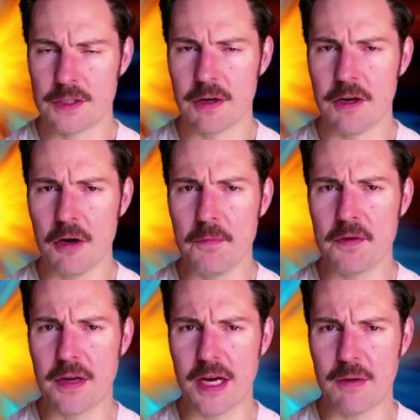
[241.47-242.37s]
So I hope
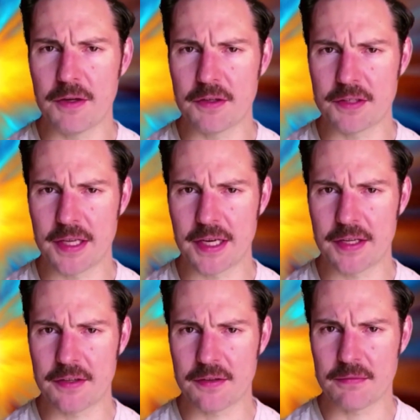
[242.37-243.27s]
you now
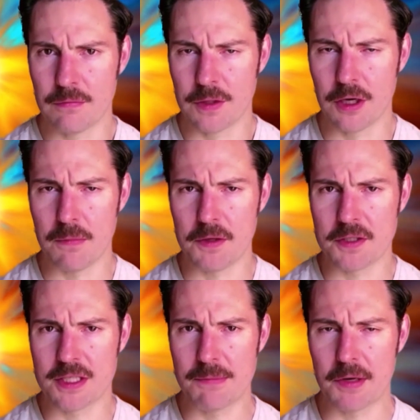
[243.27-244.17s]
understand the
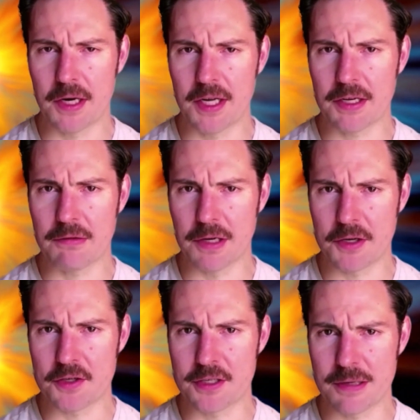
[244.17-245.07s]
almost symbiotic
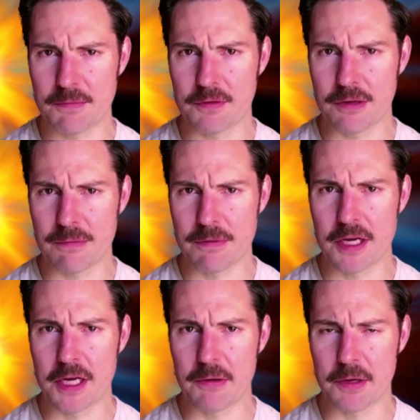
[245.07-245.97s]
relationship between
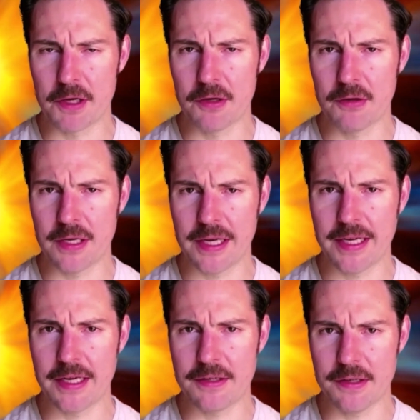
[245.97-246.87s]
PQQ and
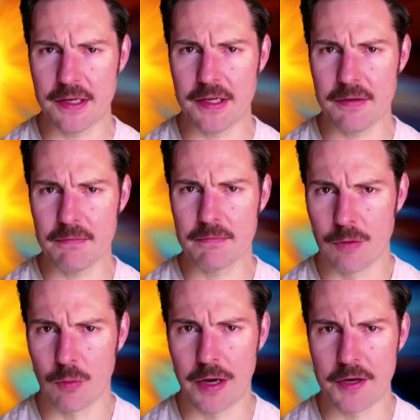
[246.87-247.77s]
NAD,
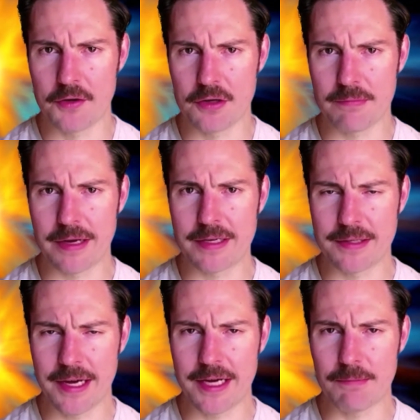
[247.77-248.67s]
why you should
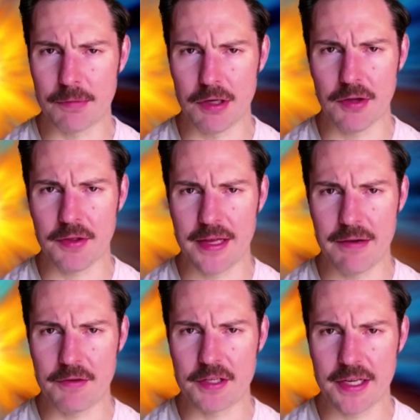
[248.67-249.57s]
maintain both
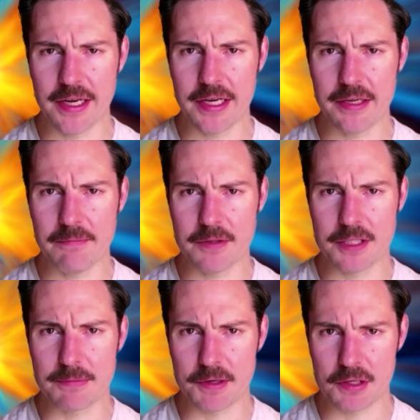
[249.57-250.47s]
every day,
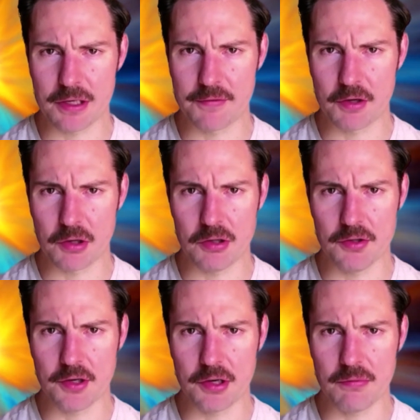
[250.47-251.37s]
especially if you're
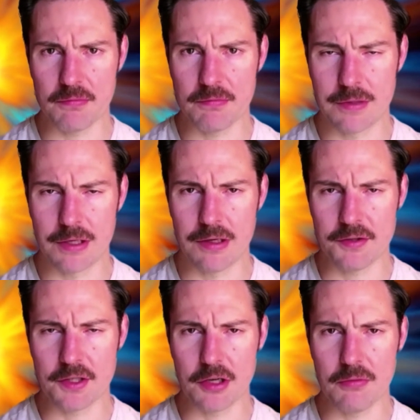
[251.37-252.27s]
older, and
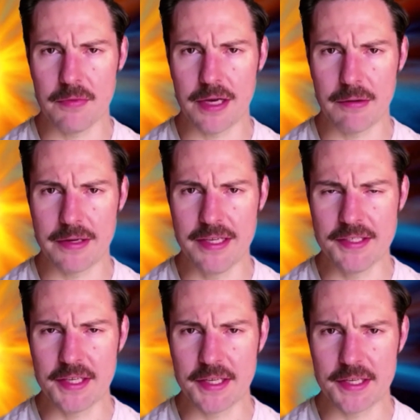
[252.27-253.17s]
also how
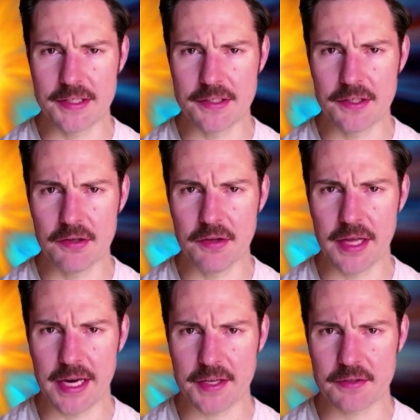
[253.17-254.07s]
easy it is to do
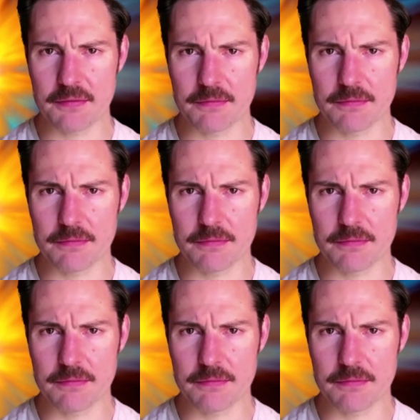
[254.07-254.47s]
that.